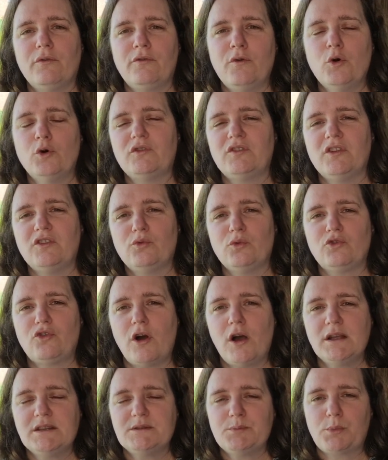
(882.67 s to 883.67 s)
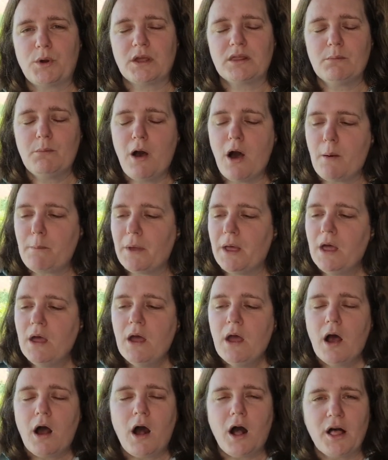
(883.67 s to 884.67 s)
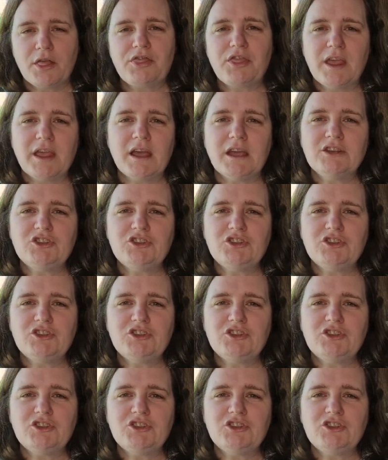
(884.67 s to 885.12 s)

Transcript: forces were trying to break them up. I think